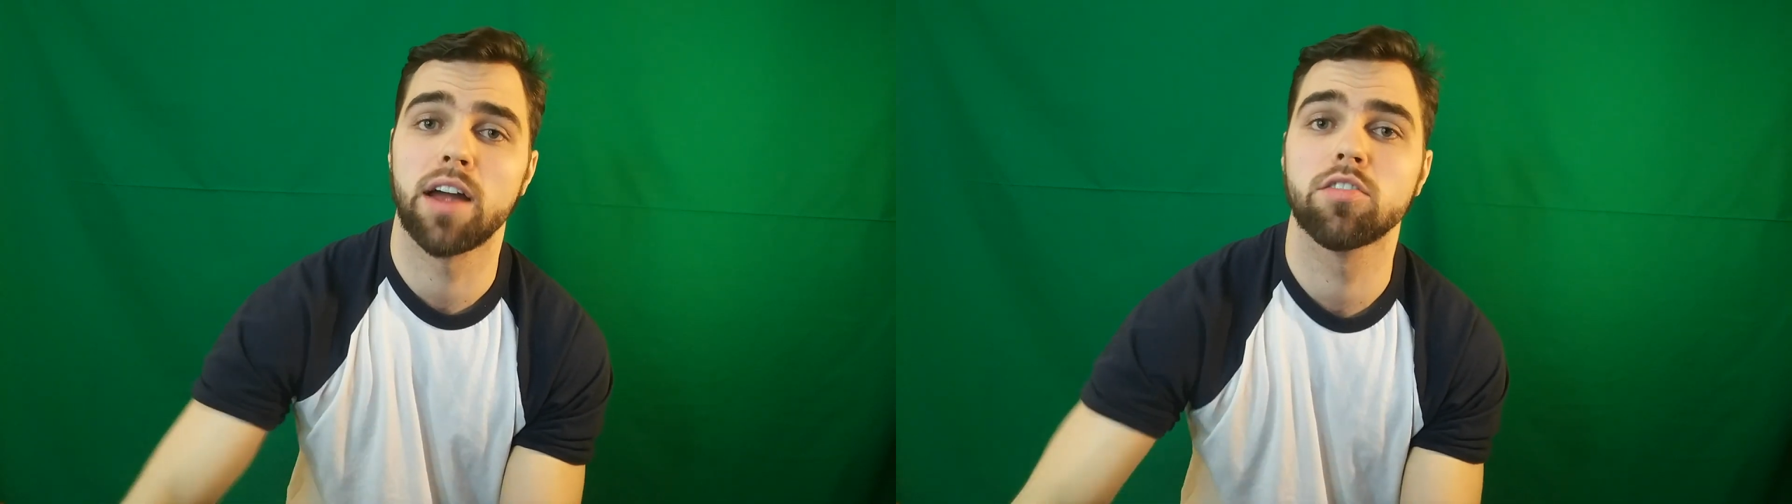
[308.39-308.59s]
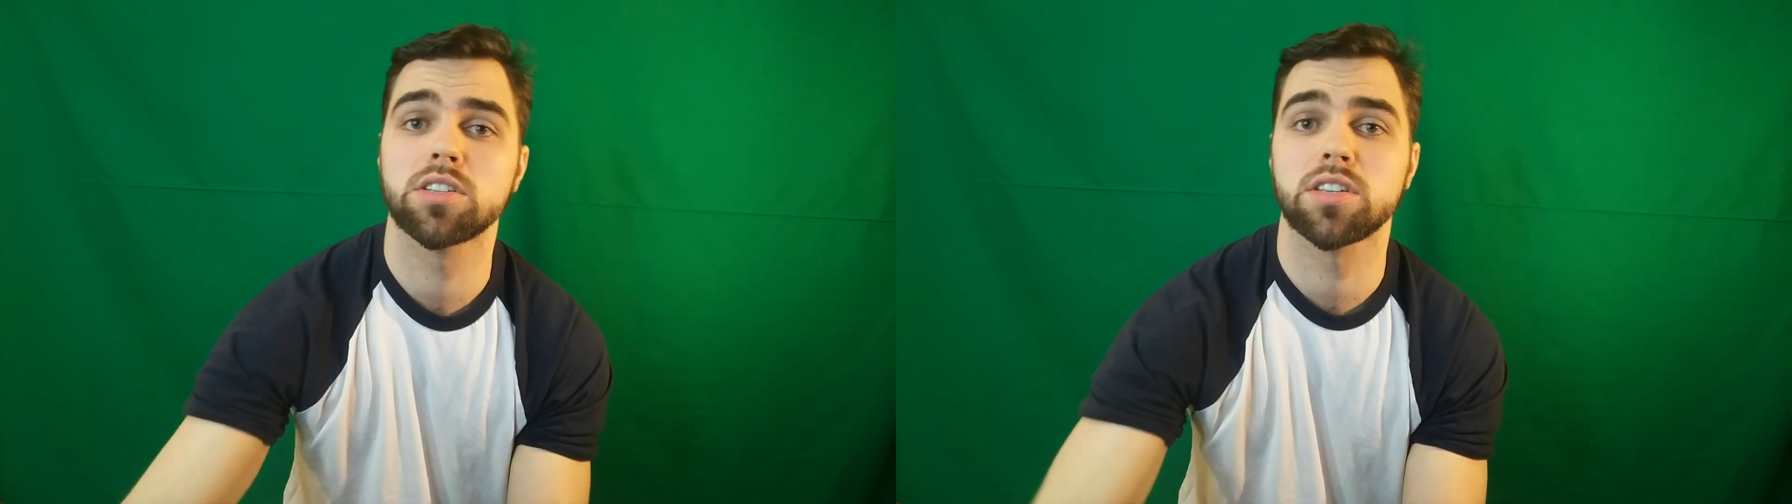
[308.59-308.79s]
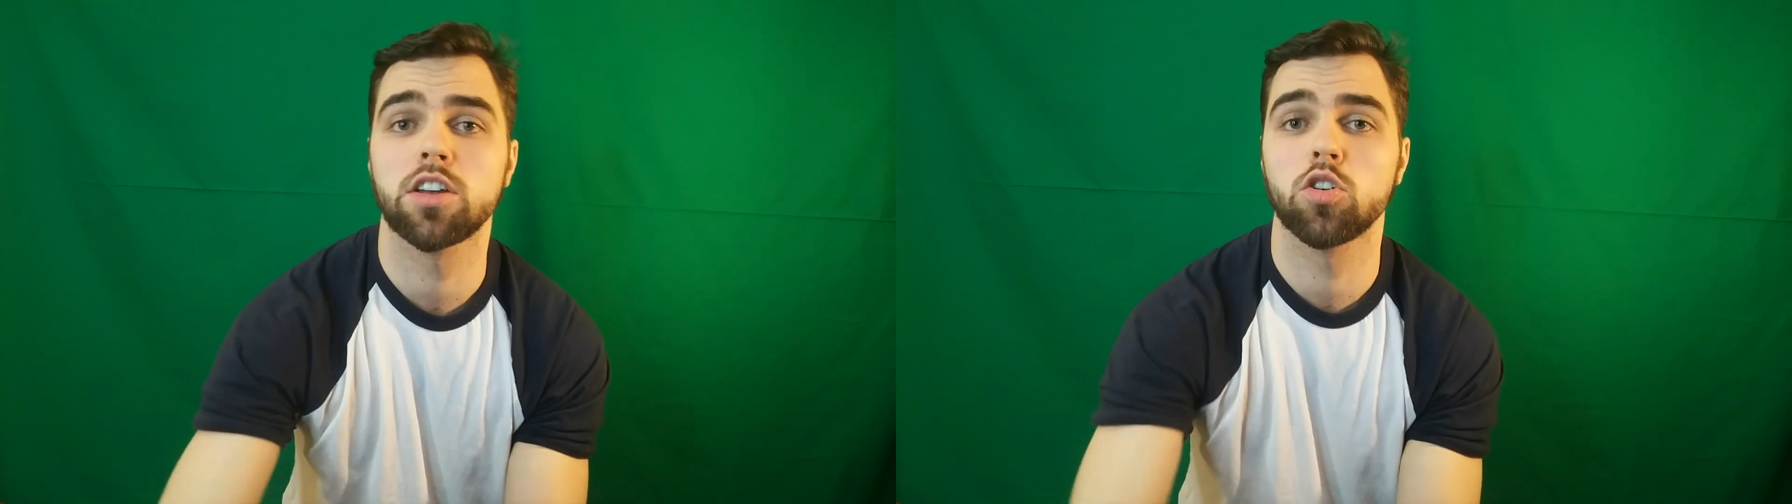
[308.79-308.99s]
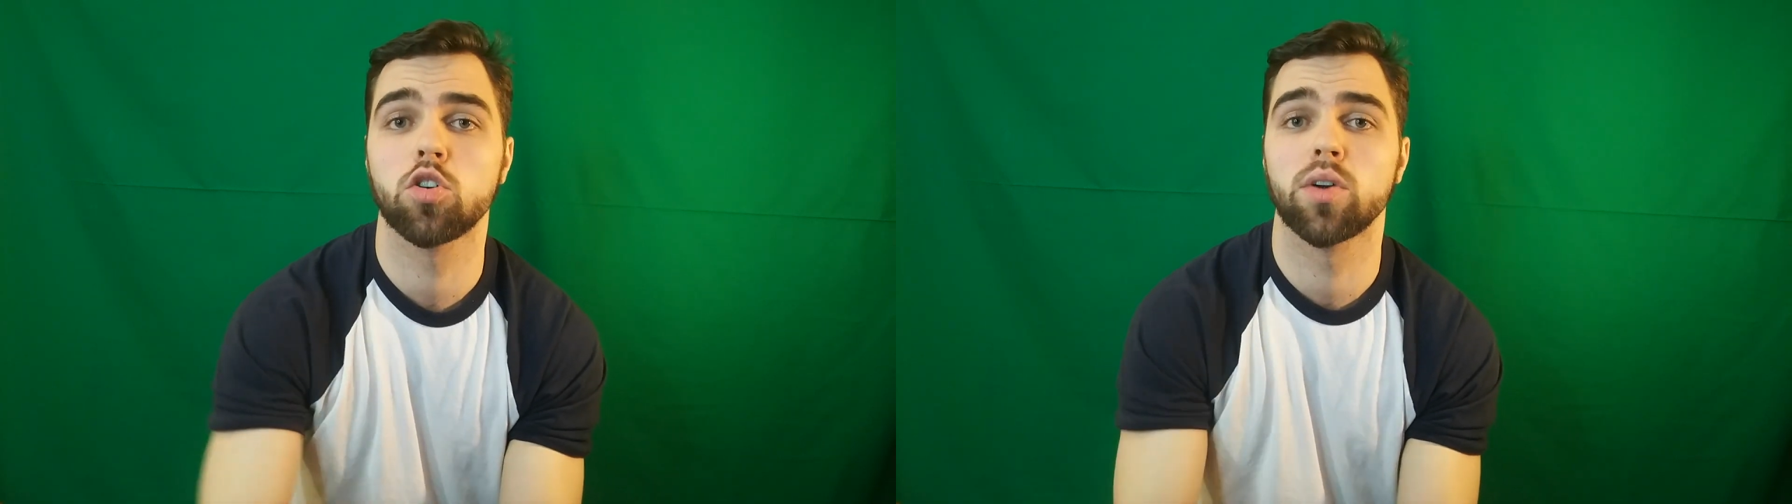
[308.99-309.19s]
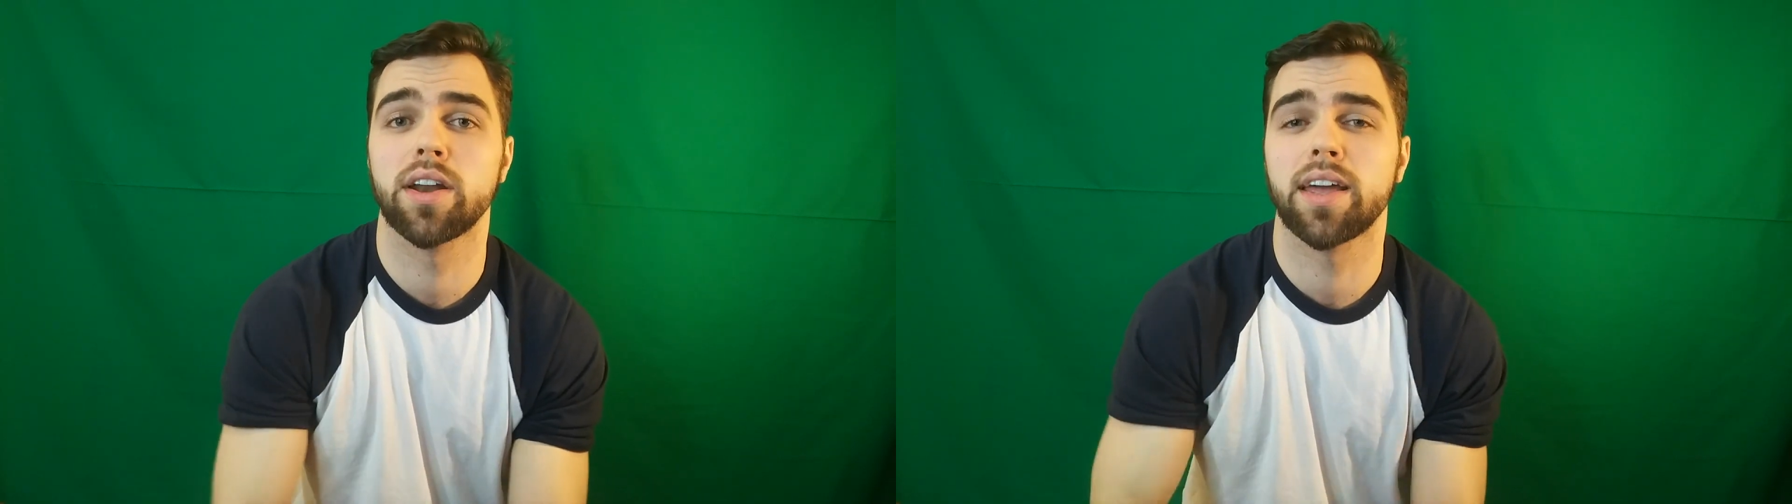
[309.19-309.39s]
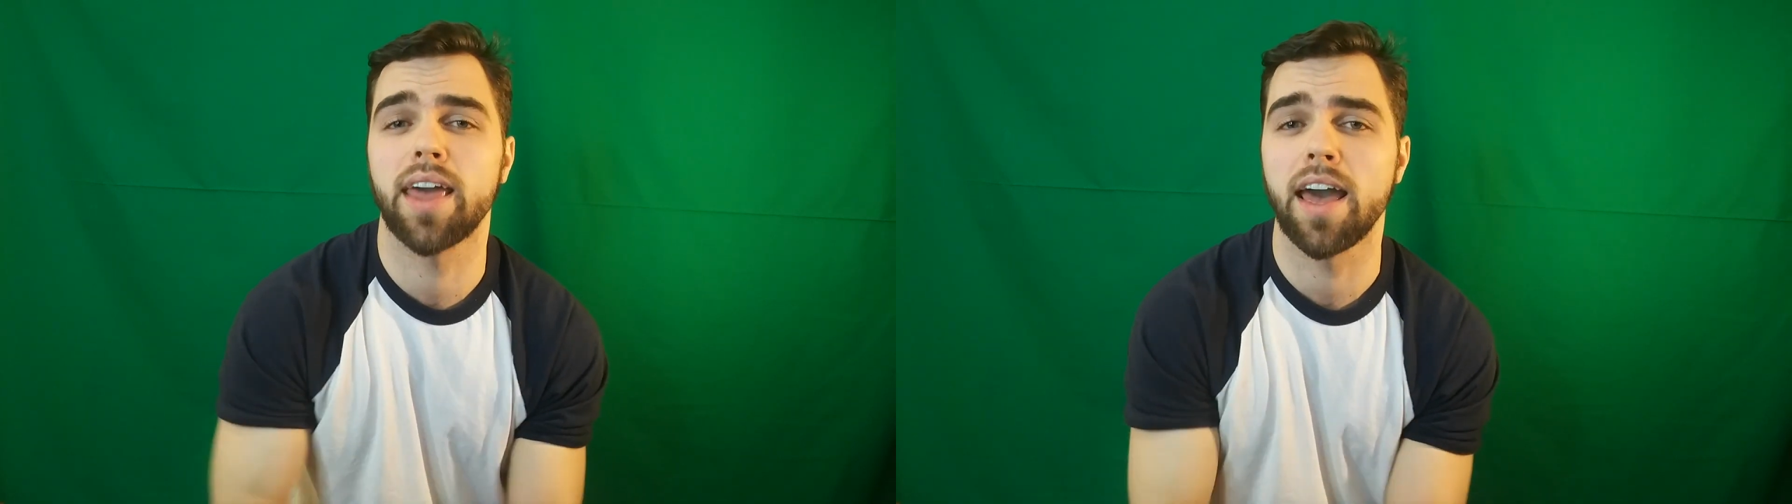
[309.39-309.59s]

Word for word: every single critic,